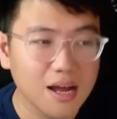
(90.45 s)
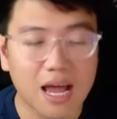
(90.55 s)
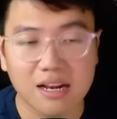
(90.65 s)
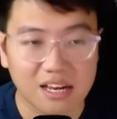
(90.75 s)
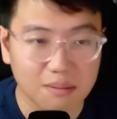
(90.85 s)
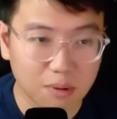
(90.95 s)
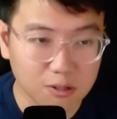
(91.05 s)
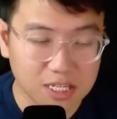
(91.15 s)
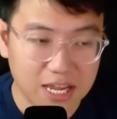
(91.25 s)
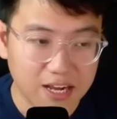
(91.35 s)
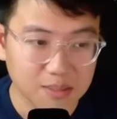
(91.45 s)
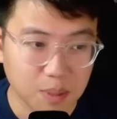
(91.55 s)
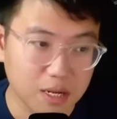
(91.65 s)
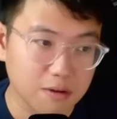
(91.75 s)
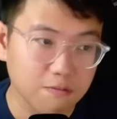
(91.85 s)
and get the most
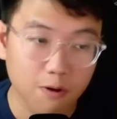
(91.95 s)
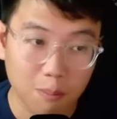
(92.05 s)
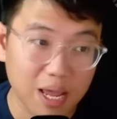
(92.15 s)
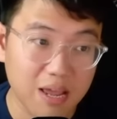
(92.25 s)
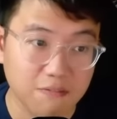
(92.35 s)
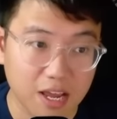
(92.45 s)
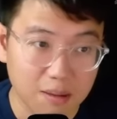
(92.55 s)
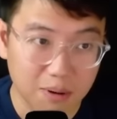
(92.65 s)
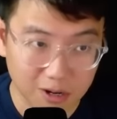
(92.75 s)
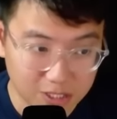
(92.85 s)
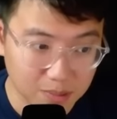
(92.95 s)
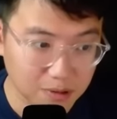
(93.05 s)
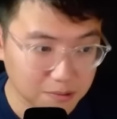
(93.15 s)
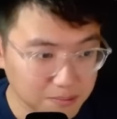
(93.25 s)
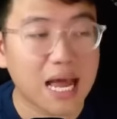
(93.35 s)
EXP from AFK
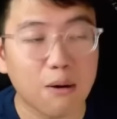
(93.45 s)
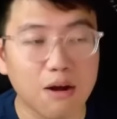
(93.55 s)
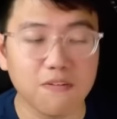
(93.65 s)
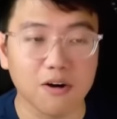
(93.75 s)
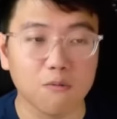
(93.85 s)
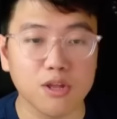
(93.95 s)
possible. However, when